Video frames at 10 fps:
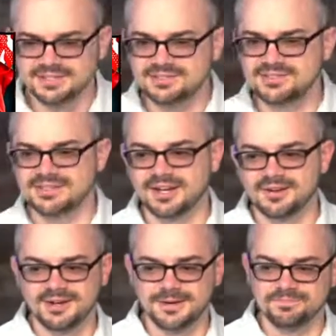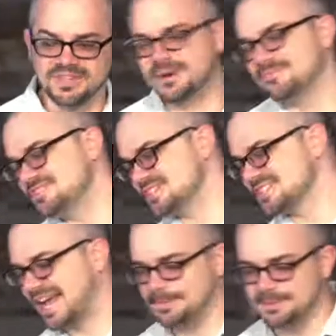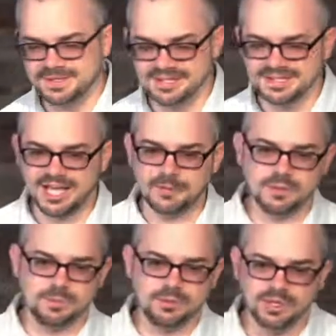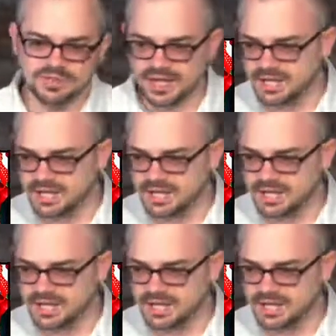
So anyway, just happy to be with you.